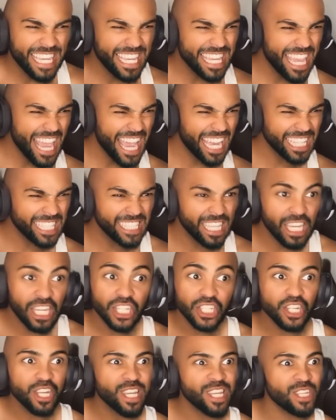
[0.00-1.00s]
Yes,
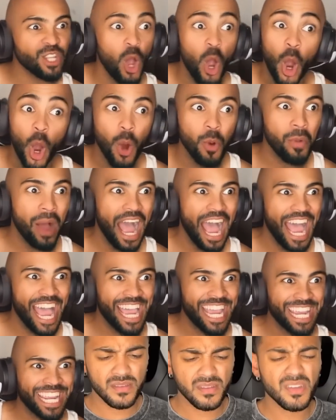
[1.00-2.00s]
she's all
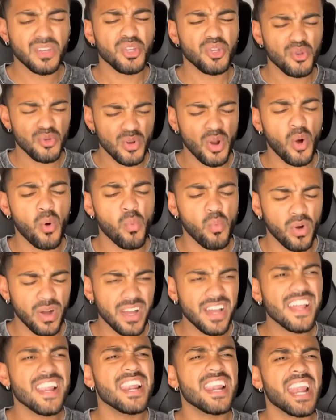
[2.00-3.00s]
mine. You know
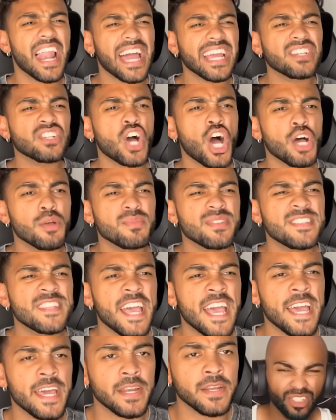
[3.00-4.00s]
what? Like Tom
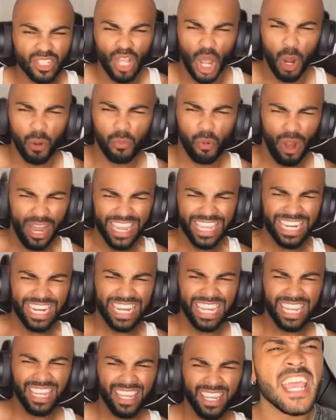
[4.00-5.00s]
said. Tom Brady?
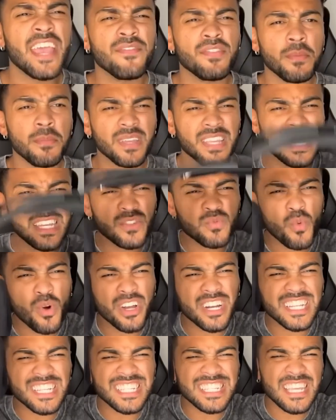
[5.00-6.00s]
If them kids
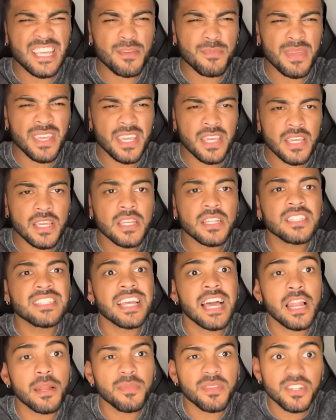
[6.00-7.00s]
want to see me,
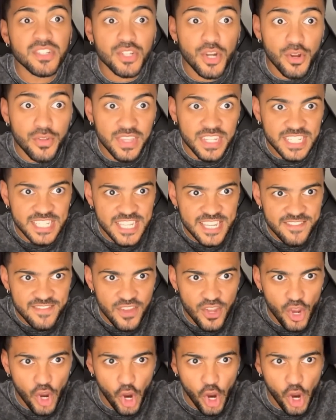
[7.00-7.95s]
tell them to turn the TV